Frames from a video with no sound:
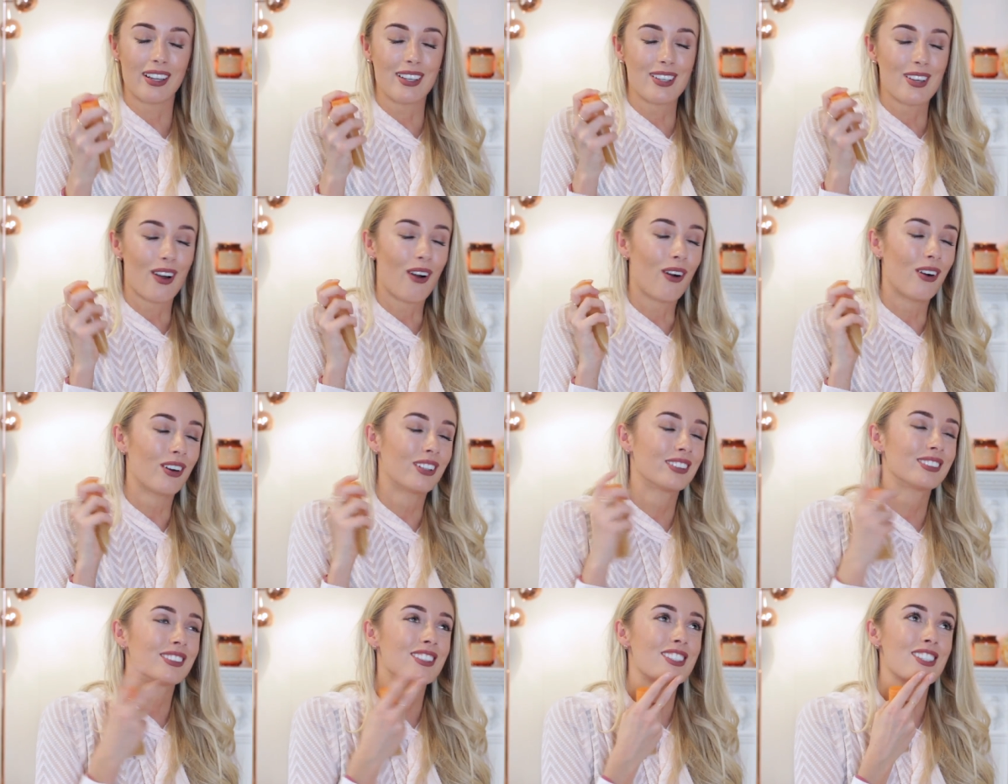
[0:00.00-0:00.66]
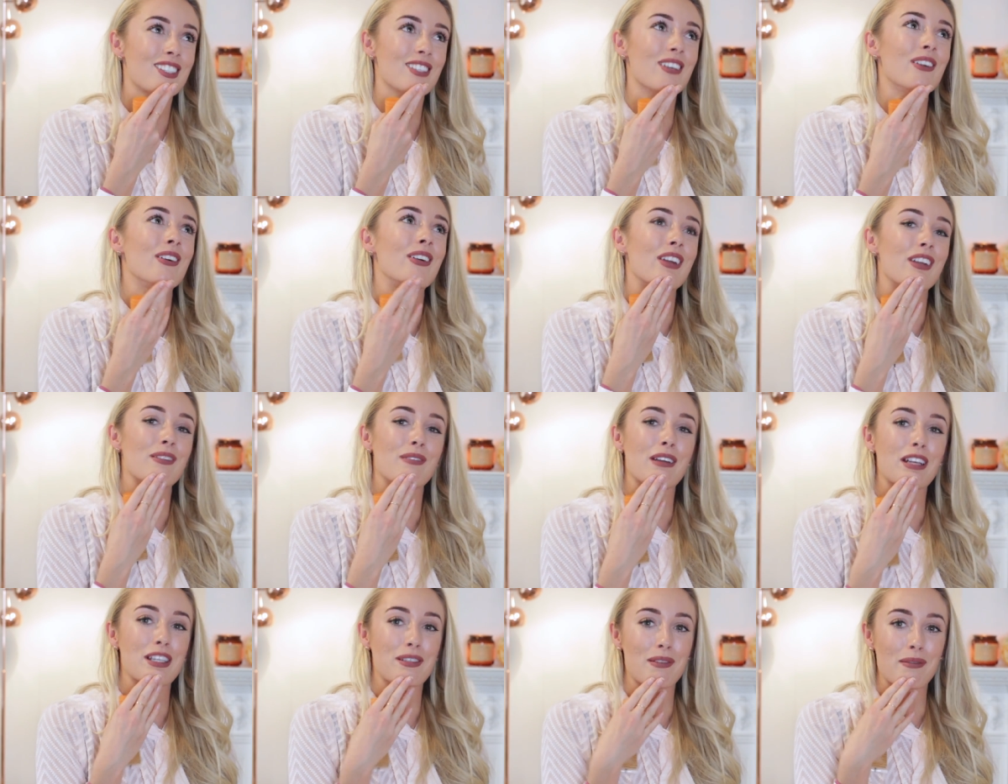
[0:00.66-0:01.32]
And, oh, so
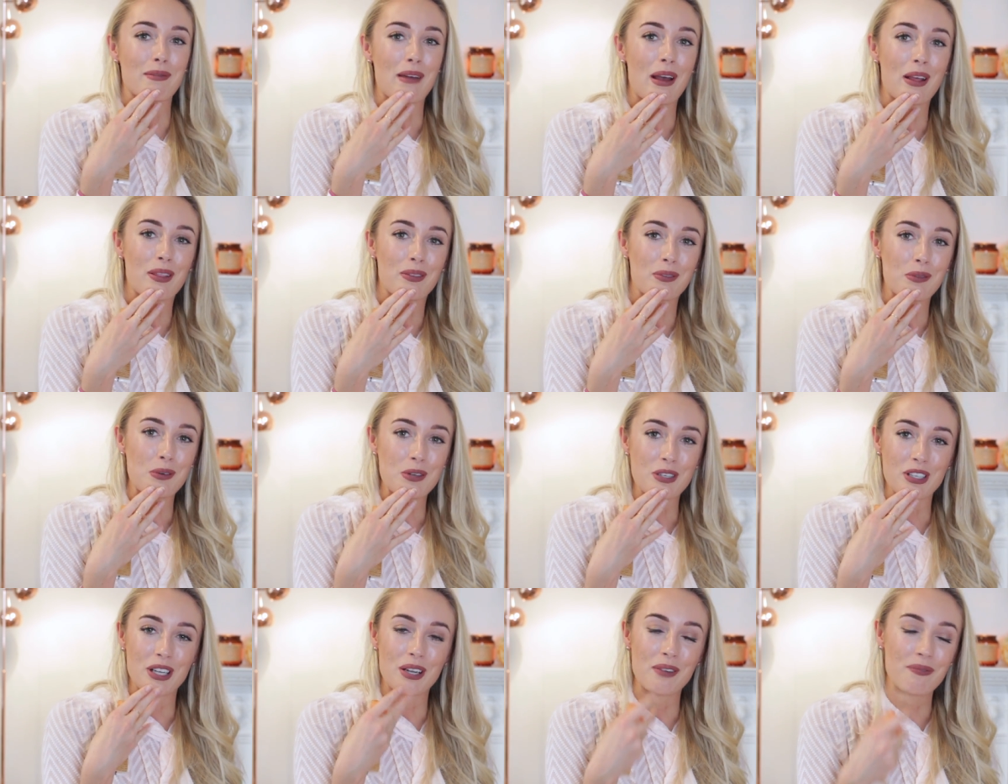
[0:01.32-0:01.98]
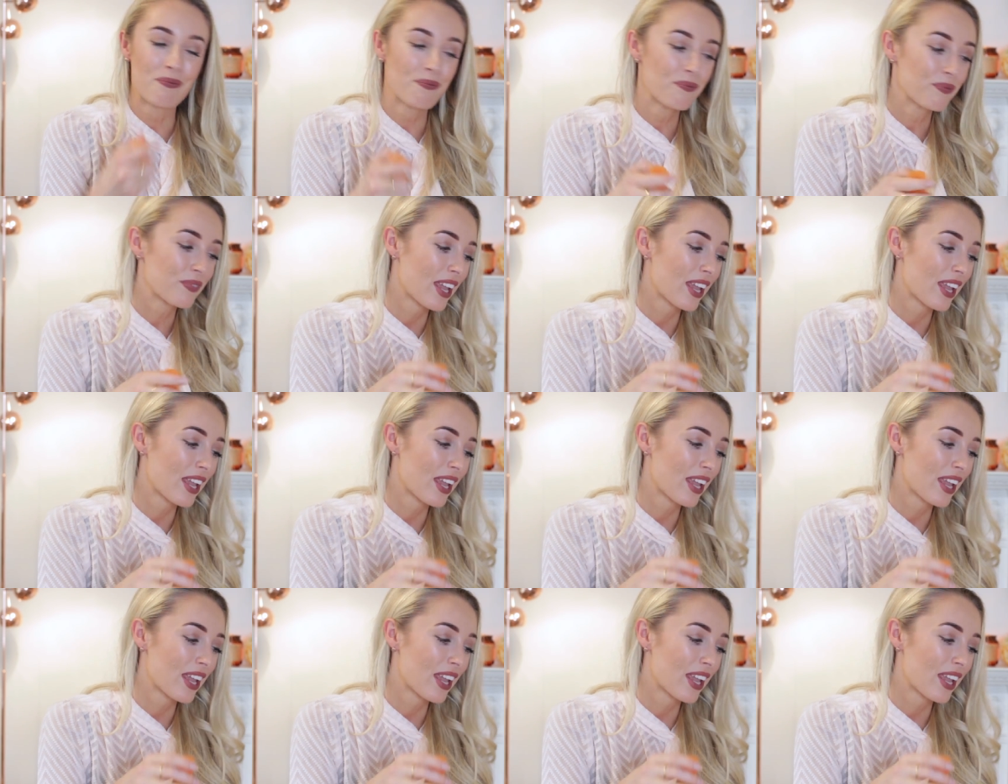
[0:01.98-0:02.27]
good, it makes my mouth water.